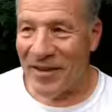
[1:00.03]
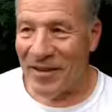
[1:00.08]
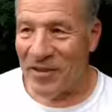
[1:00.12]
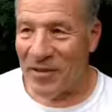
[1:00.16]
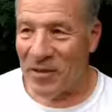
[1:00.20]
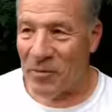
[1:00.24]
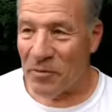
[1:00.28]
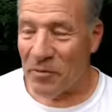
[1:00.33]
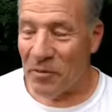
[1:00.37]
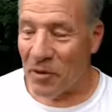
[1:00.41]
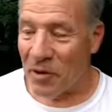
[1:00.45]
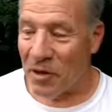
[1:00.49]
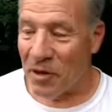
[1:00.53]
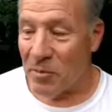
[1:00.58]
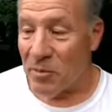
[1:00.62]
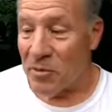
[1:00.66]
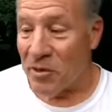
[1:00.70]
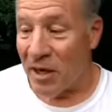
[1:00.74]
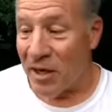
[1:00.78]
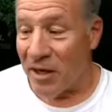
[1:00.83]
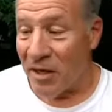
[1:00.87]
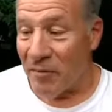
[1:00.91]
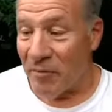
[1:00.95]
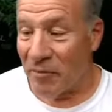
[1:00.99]
That's very
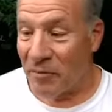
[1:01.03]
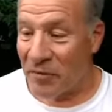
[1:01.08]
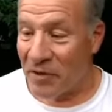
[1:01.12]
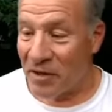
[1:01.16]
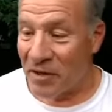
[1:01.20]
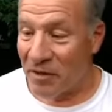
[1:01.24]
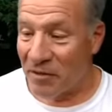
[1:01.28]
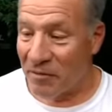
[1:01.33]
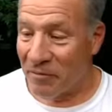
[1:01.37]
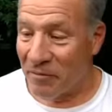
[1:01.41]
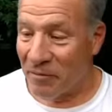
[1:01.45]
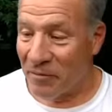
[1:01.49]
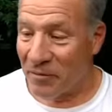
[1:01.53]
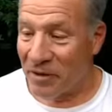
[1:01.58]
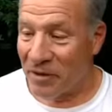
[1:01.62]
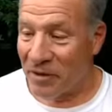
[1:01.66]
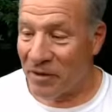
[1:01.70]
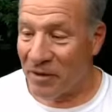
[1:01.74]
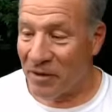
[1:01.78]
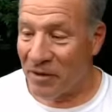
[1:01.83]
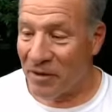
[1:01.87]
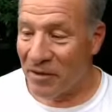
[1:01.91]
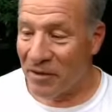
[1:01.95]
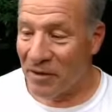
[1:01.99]
upsetting. You know,
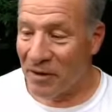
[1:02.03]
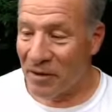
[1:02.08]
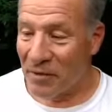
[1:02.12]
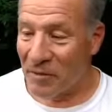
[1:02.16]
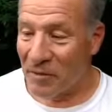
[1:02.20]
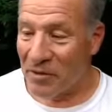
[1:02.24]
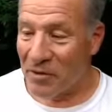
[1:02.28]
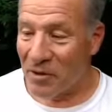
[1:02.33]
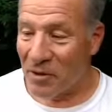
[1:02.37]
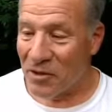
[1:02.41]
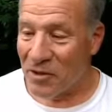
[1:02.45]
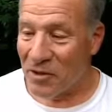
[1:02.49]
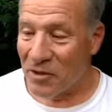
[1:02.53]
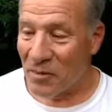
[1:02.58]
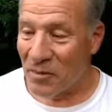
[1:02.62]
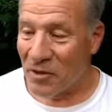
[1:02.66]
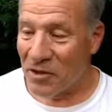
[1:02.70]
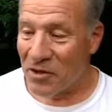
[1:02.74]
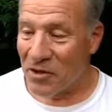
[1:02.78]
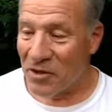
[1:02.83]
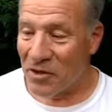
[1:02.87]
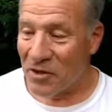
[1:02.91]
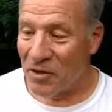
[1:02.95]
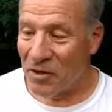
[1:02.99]
you know there's only so
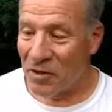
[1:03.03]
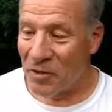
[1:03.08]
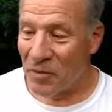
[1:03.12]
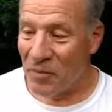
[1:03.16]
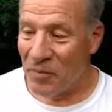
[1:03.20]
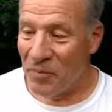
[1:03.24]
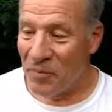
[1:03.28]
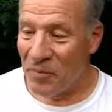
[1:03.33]
much you could do.